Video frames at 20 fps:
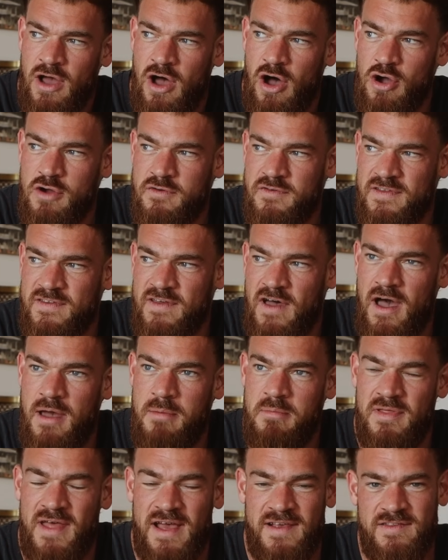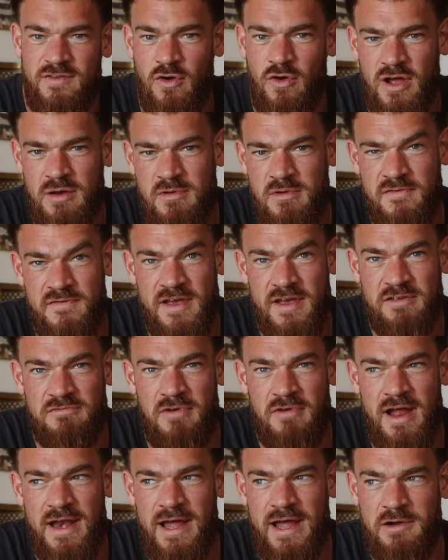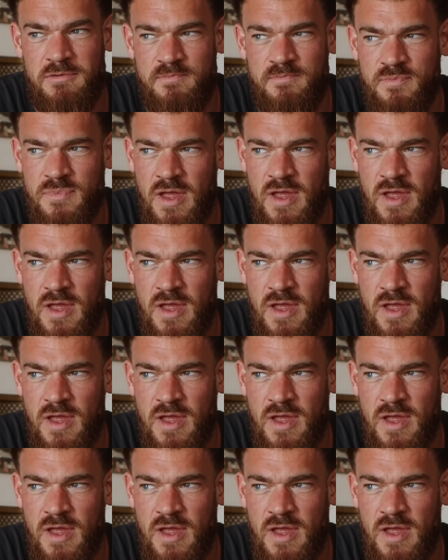over time, but that's not going to be fixed right now,